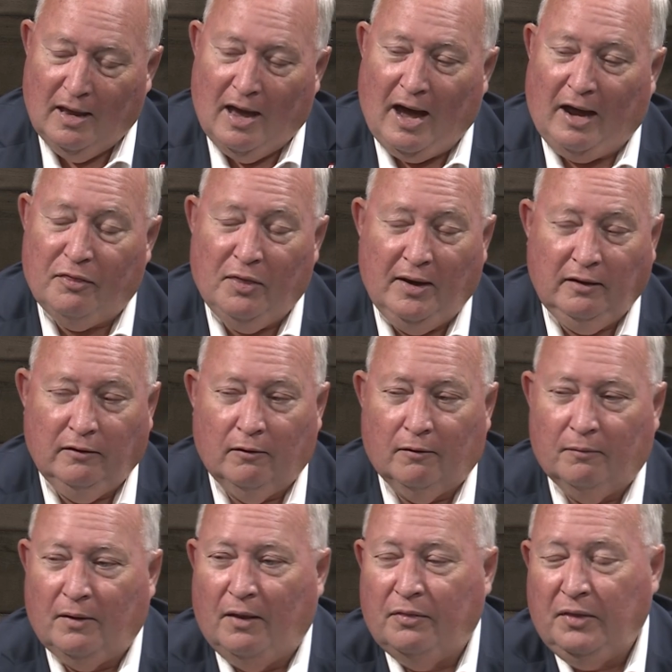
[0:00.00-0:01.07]
I think they're
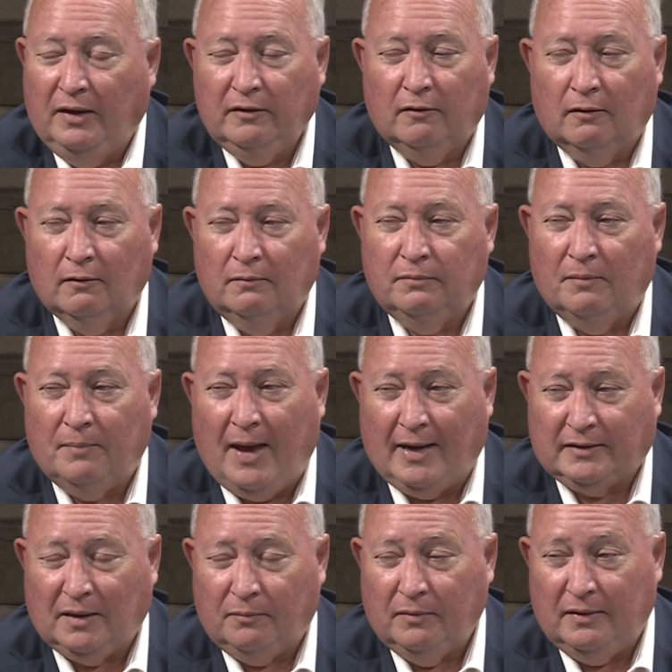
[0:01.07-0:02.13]
a little bit
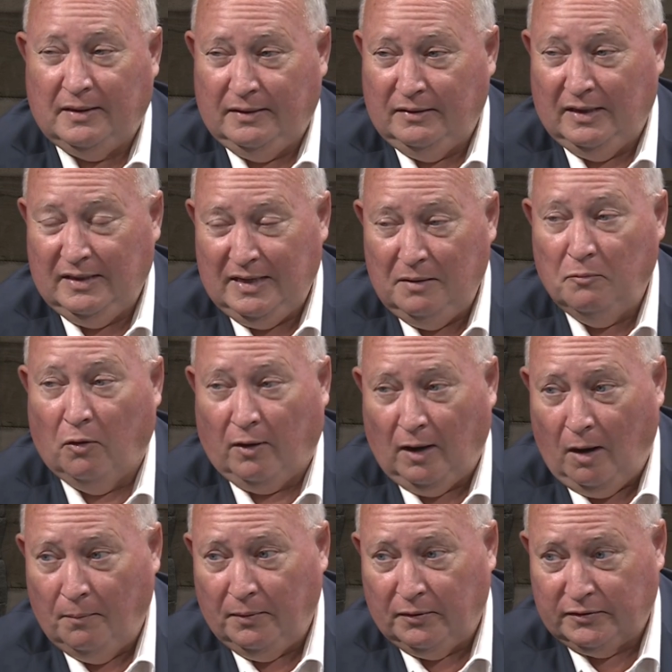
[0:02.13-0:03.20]
backed up, and they need more
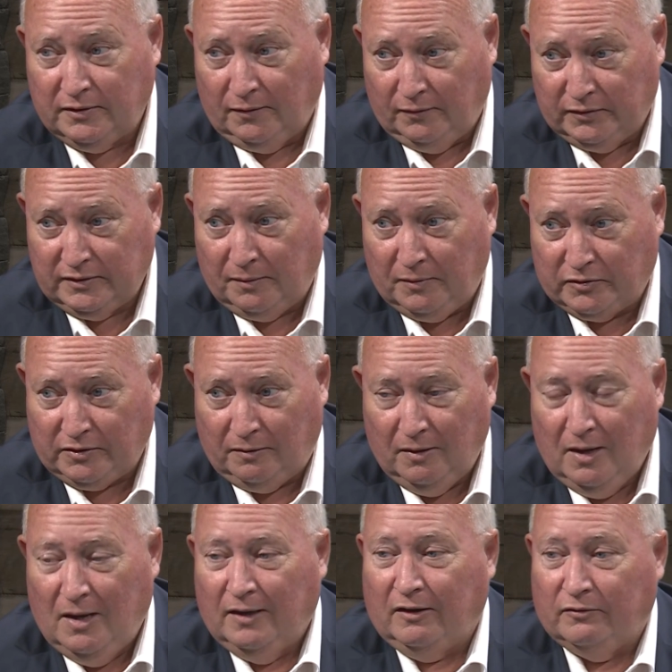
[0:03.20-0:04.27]
help at the Service Commission,
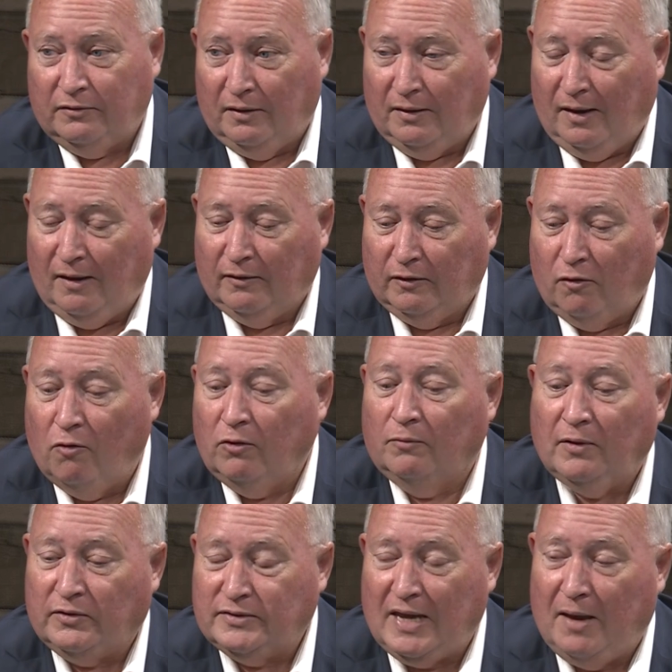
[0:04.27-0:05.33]
because according to
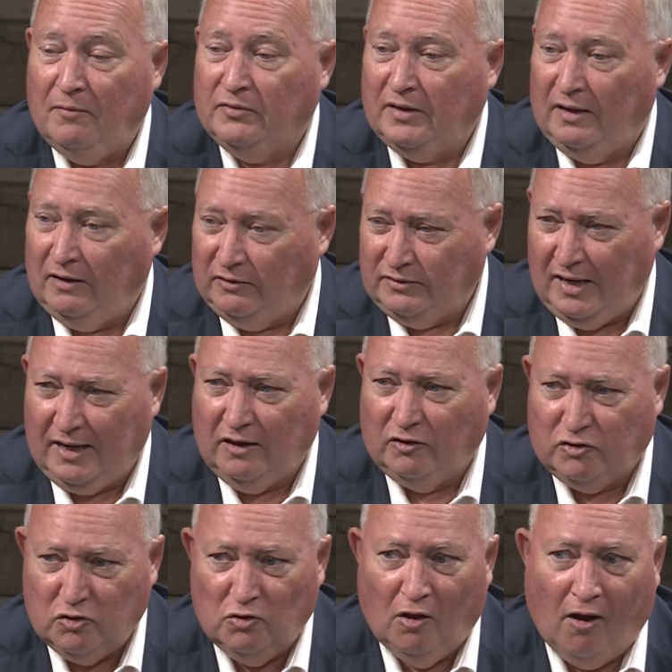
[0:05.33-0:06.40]
what Sam's saying, it's taken
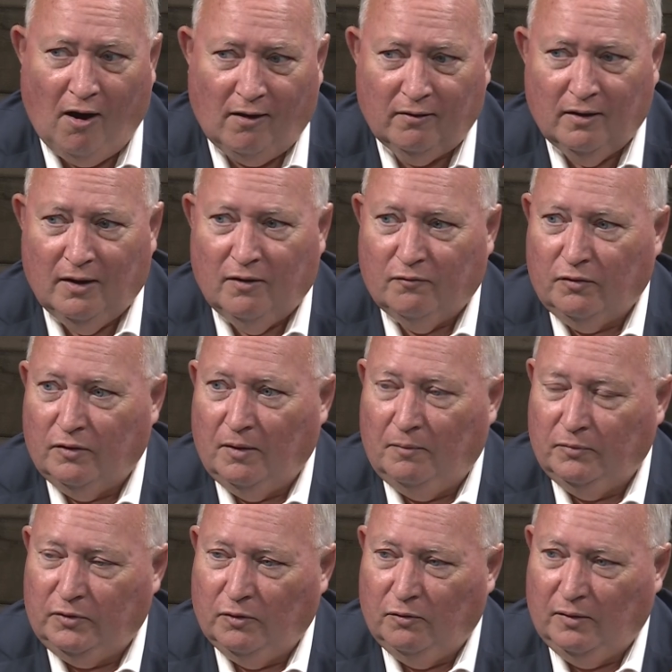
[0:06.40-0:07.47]
too long for them
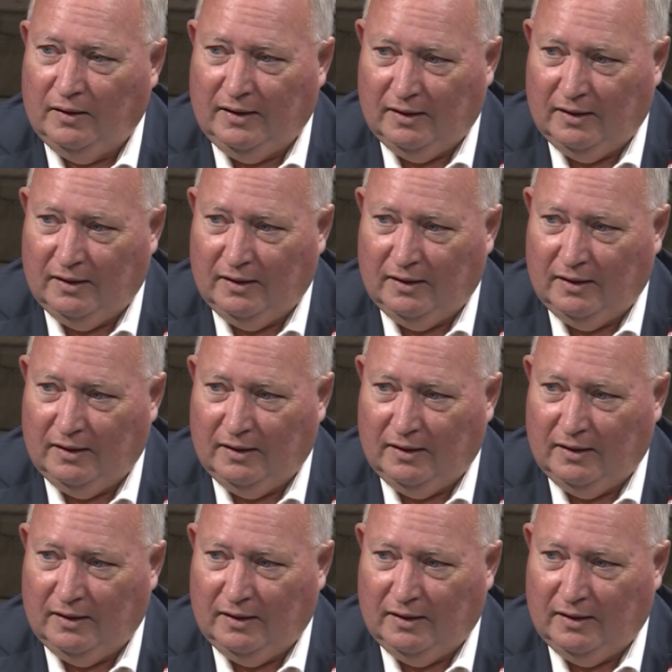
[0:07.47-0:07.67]
to